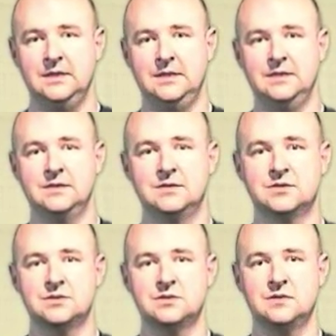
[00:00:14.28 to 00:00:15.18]

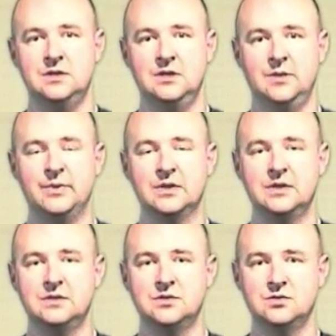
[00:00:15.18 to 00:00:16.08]
is the
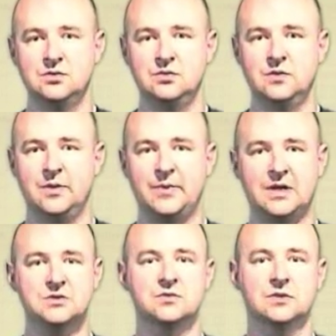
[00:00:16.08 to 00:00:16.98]
ability to do a
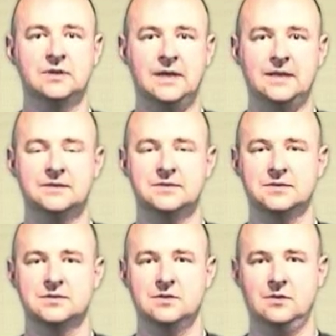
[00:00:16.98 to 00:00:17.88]
postural
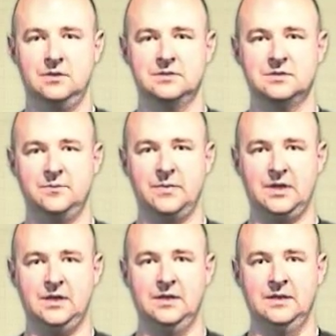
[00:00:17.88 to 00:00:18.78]
analysis on
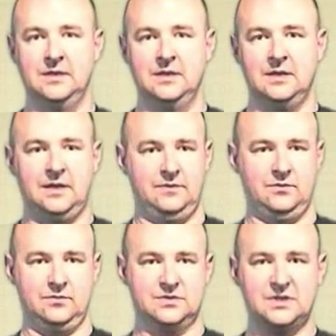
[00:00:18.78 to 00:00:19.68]
somebody,
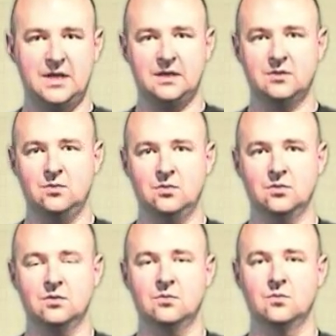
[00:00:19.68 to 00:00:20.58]
either static
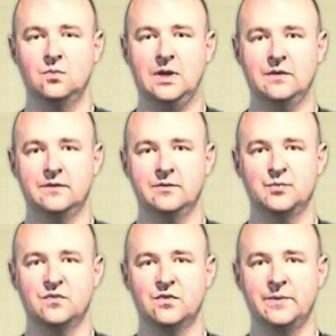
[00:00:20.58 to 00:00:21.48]
or while they're
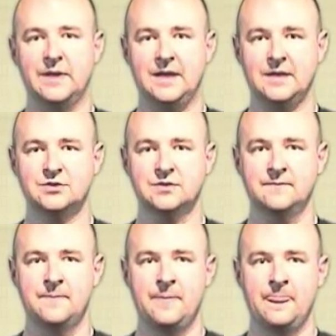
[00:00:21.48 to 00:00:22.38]
performing an action,
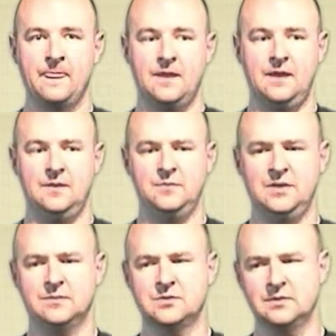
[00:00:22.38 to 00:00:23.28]
and be
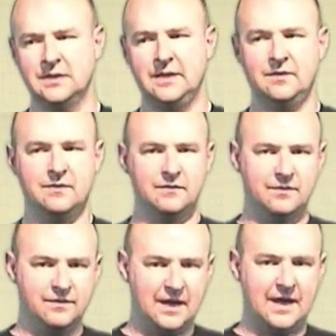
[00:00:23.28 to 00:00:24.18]
able to link
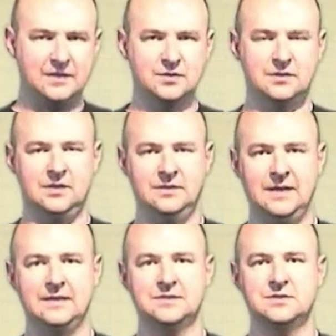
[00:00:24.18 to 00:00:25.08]
that
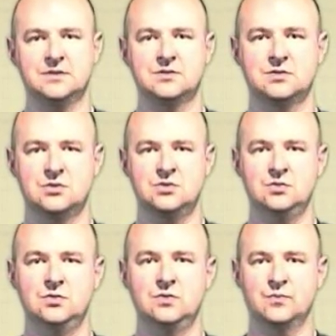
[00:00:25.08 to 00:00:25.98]
analysis
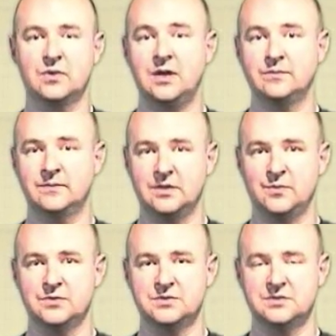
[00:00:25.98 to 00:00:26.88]
to the problem that the
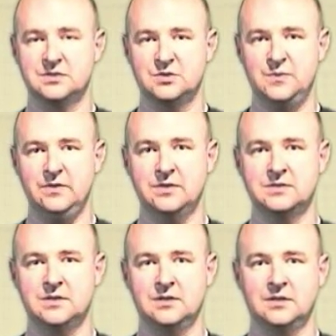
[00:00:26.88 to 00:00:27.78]
person's
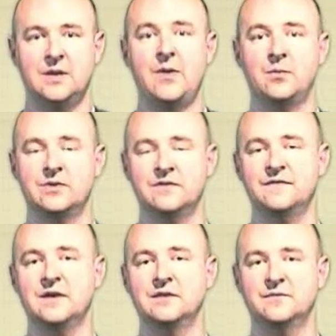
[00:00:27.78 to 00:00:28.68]
experiencing and come up with an
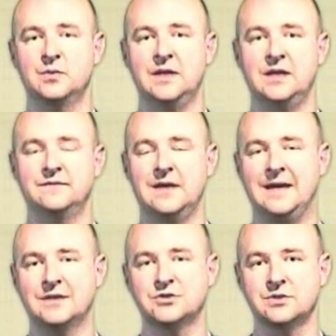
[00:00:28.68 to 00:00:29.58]
effective plan of
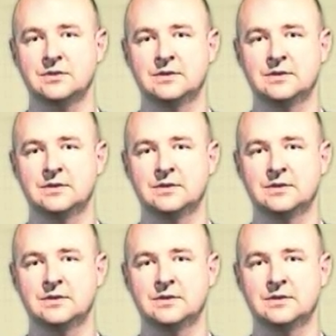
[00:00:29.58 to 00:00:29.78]
action.